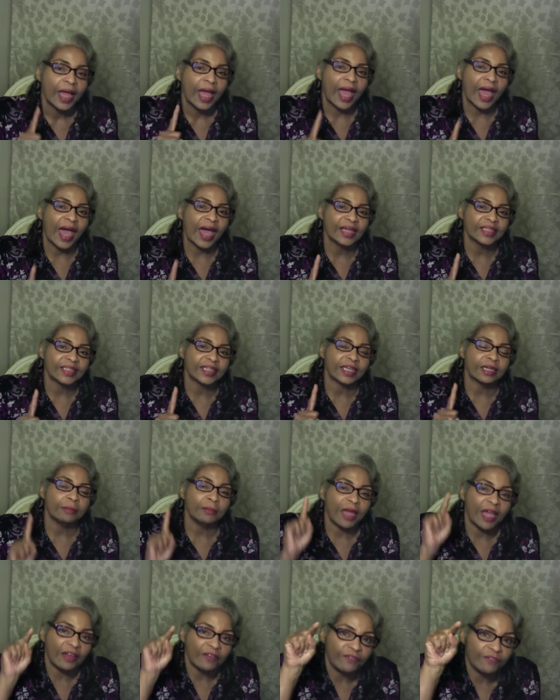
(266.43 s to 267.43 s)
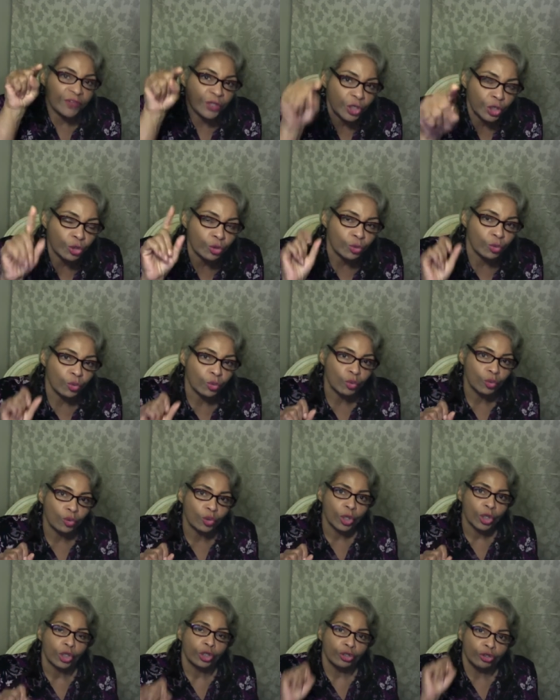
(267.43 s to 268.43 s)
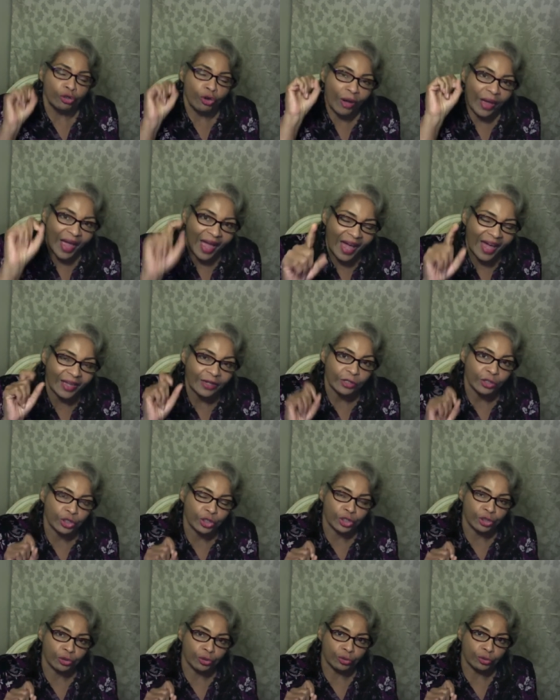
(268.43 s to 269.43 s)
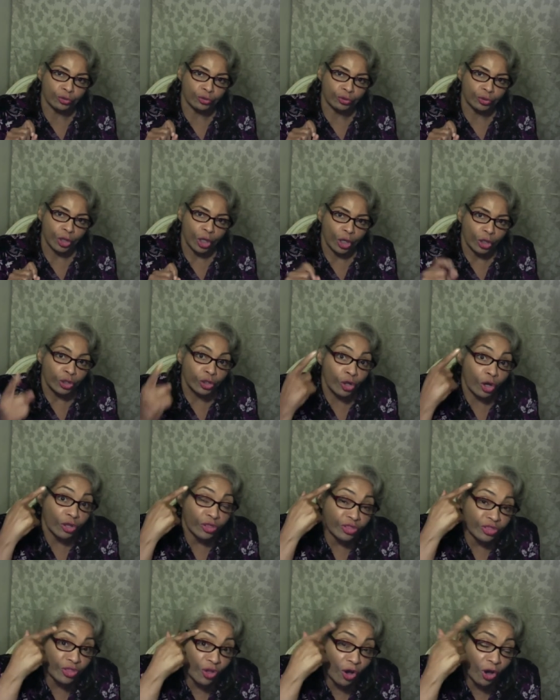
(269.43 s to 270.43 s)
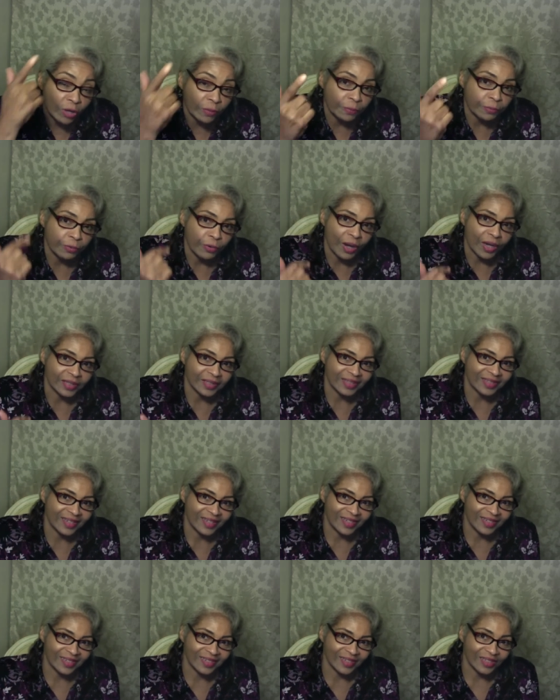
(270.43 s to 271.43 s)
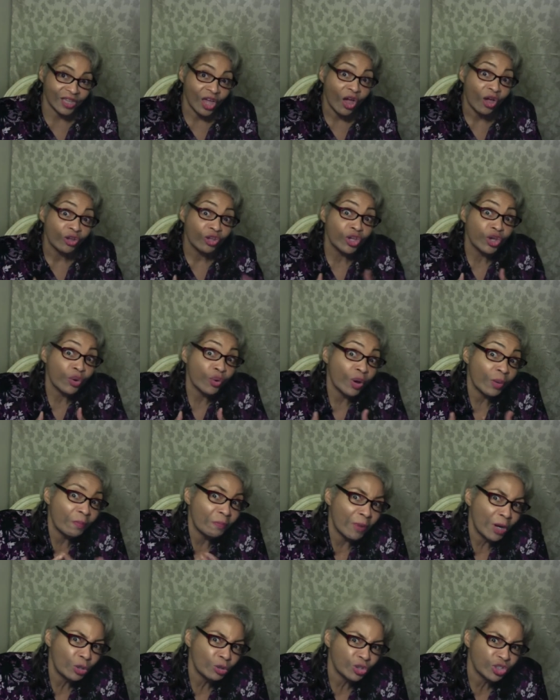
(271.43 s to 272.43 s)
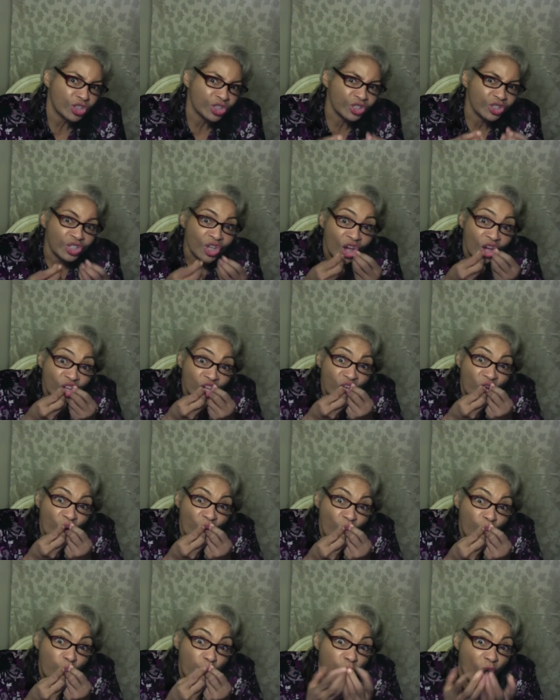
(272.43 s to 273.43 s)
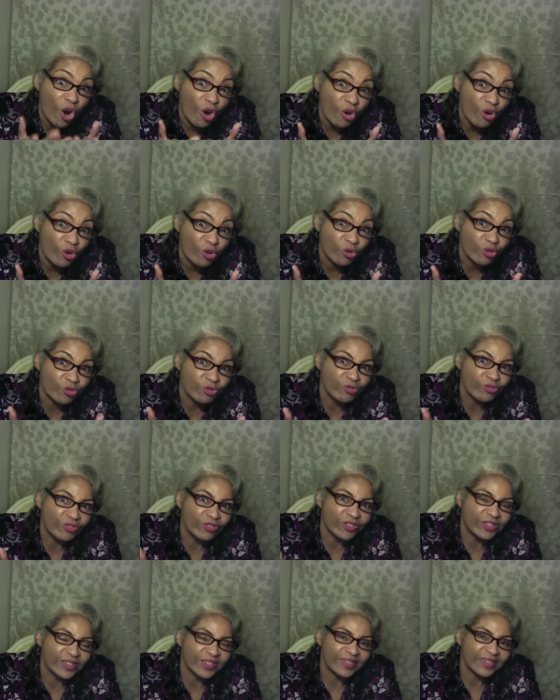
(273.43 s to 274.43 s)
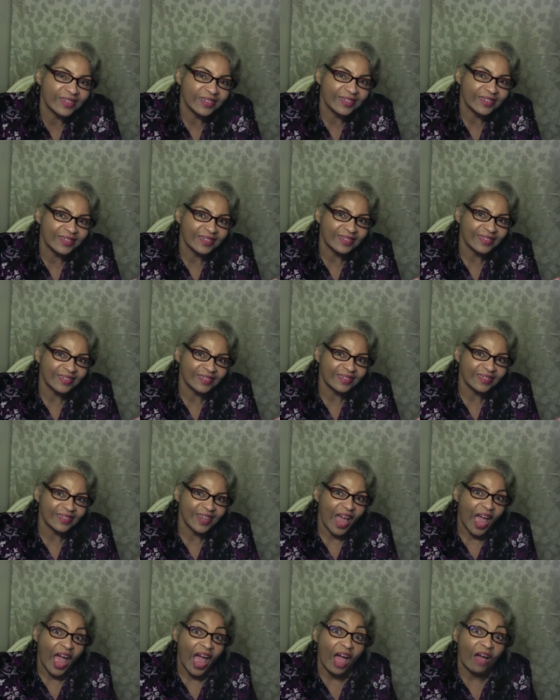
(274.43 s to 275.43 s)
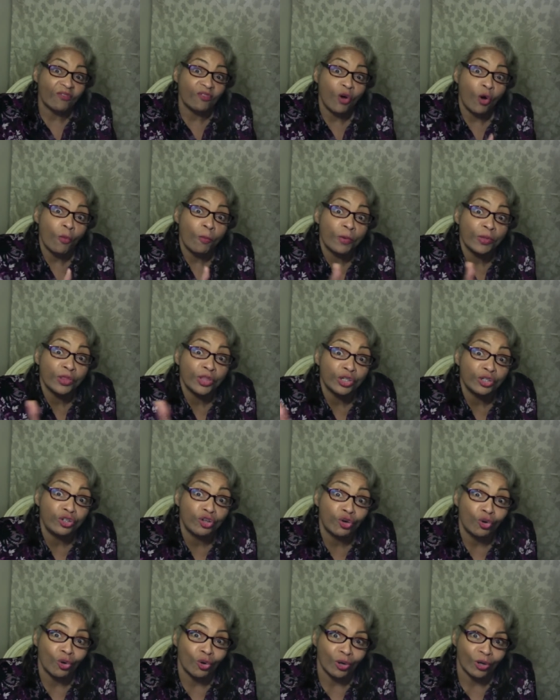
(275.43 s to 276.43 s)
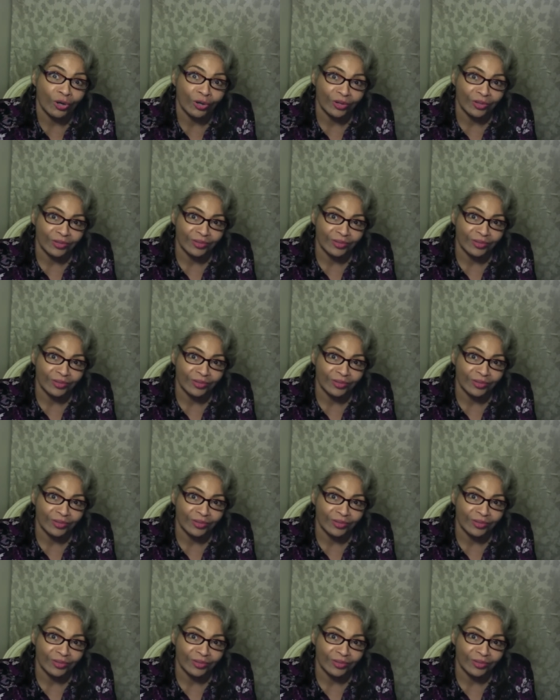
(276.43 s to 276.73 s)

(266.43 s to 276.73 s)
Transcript: Ask Him if you, your attitude, your thought processes, your emotions, your words, have opened the door.